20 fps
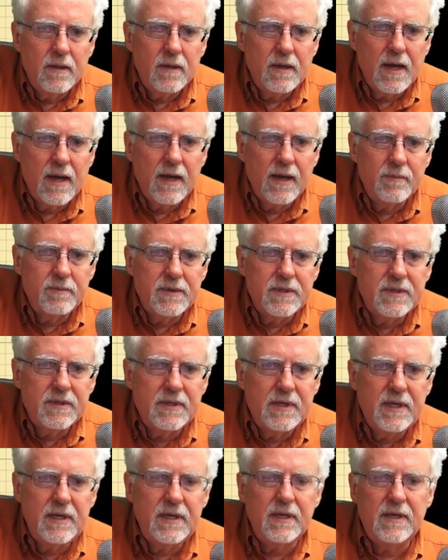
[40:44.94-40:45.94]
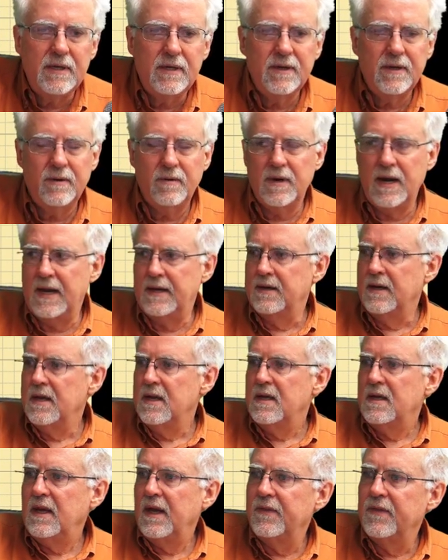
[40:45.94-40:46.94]
times t, right?
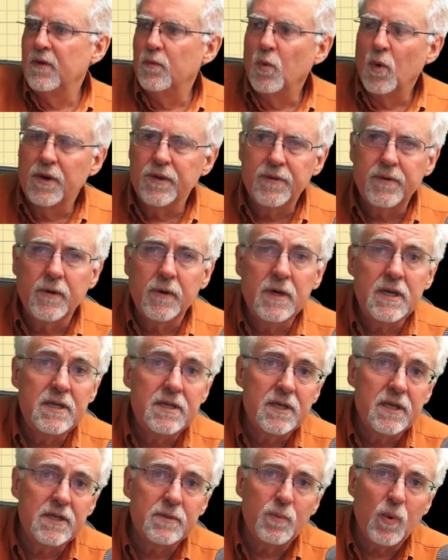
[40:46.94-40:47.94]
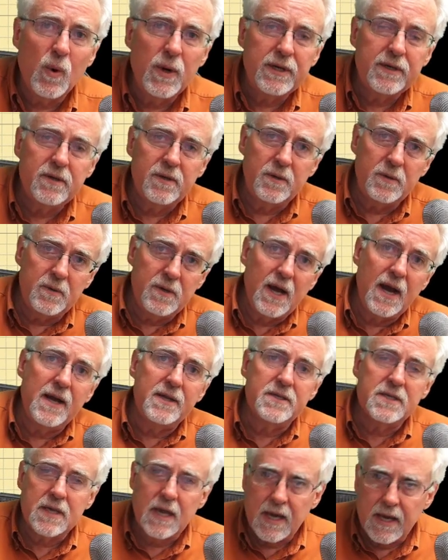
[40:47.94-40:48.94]
And the one thirty-six point two
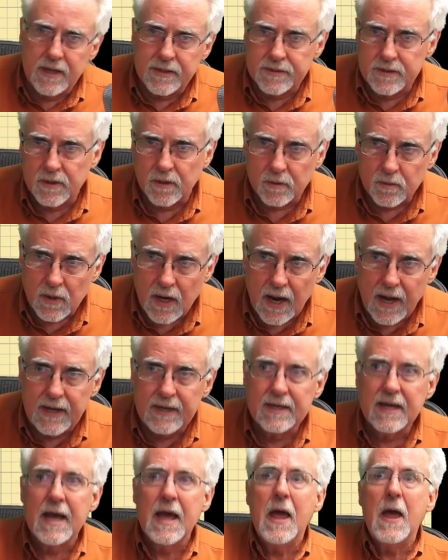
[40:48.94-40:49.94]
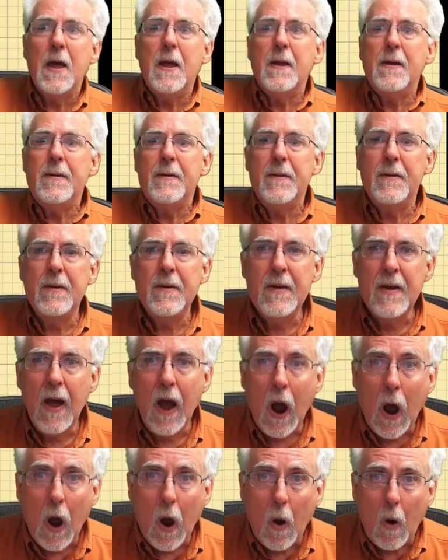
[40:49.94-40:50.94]
nines cancel, right?
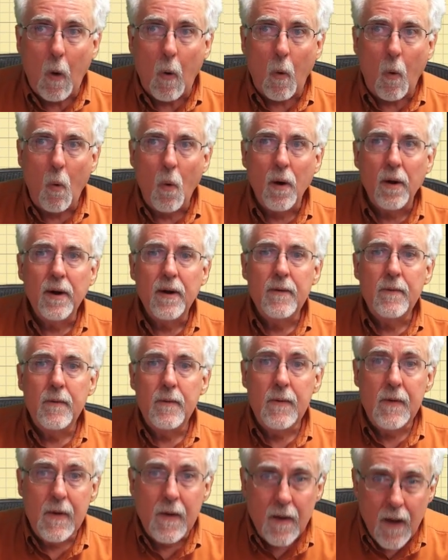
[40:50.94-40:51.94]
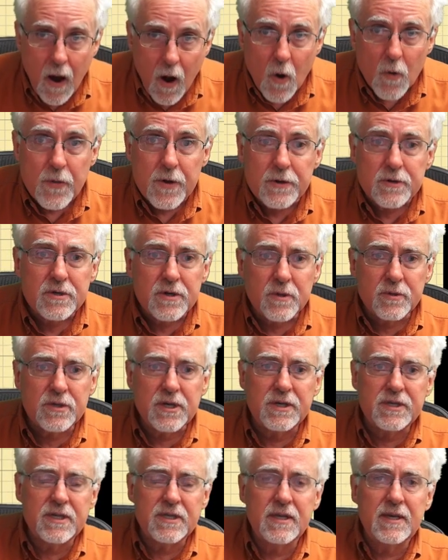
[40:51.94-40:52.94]
No! No, there's no
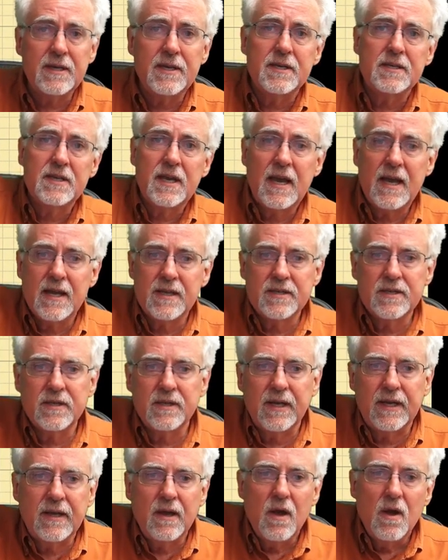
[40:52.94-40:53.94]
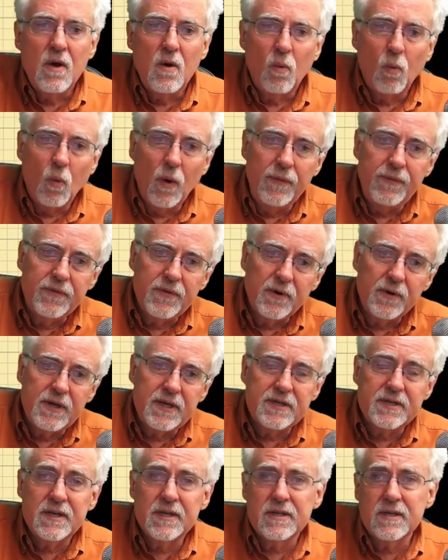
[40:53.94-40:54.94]
such thing as canceling. one
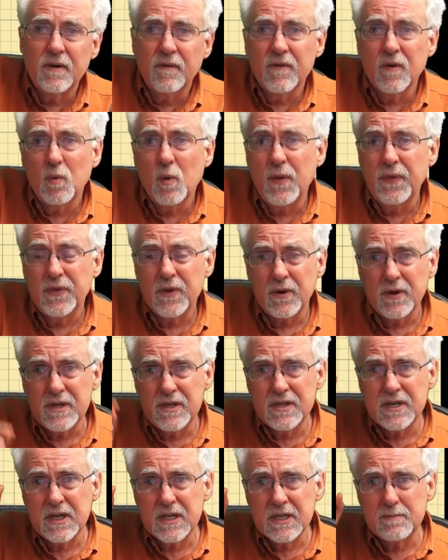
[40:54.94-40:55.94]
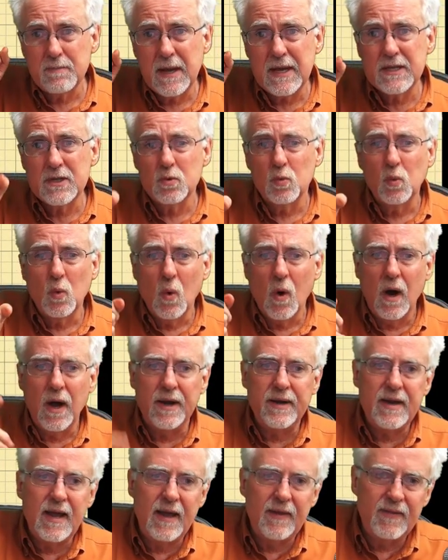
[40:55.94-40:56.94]
thirty-six over one thirty-six makes
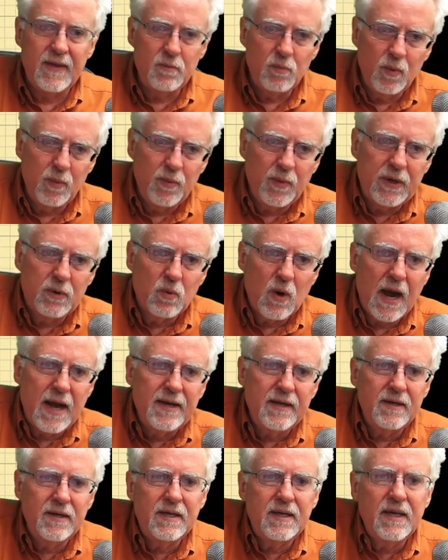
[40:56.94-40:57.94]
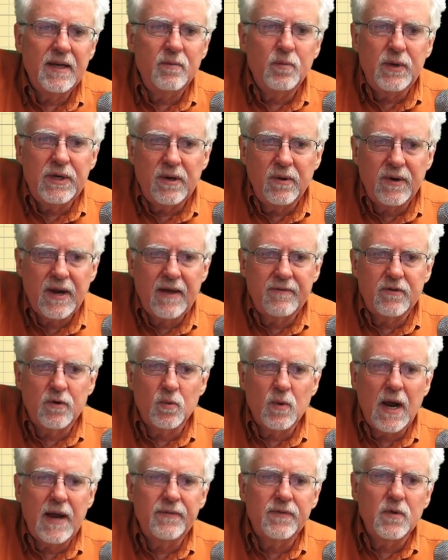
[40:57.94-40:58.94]
one. And then when we write it again, we don't have to
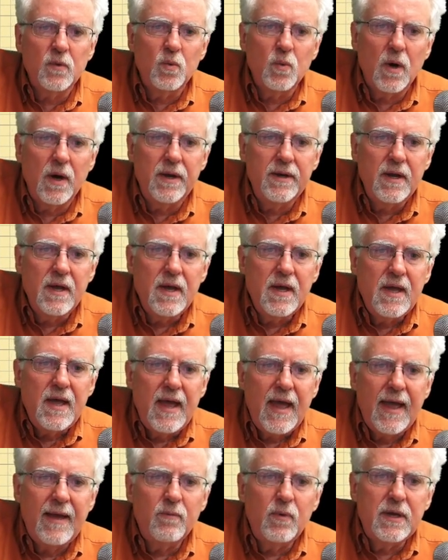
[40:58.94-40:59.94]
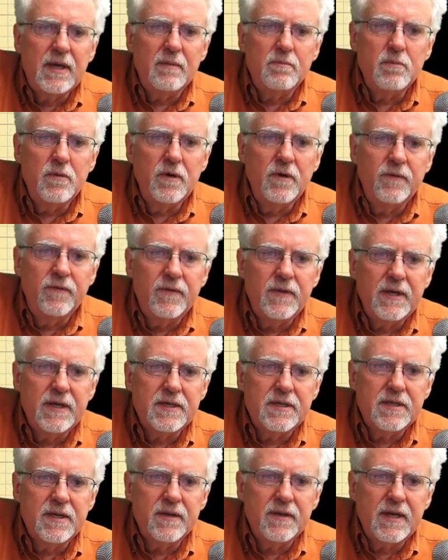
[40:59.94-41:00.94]
write the one, and we can move
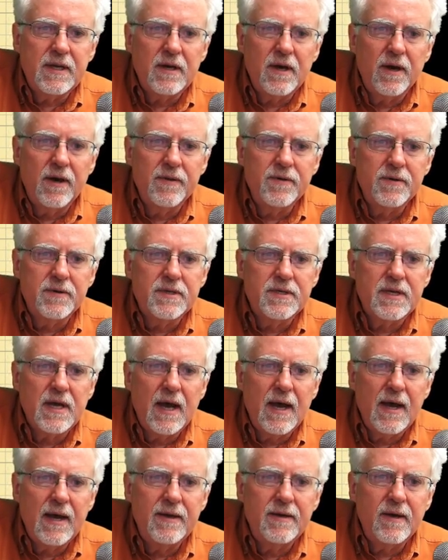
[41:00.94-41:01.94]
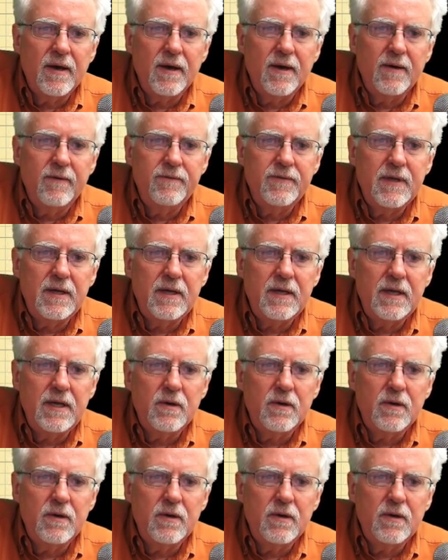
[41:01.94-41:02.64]
things to the other side of the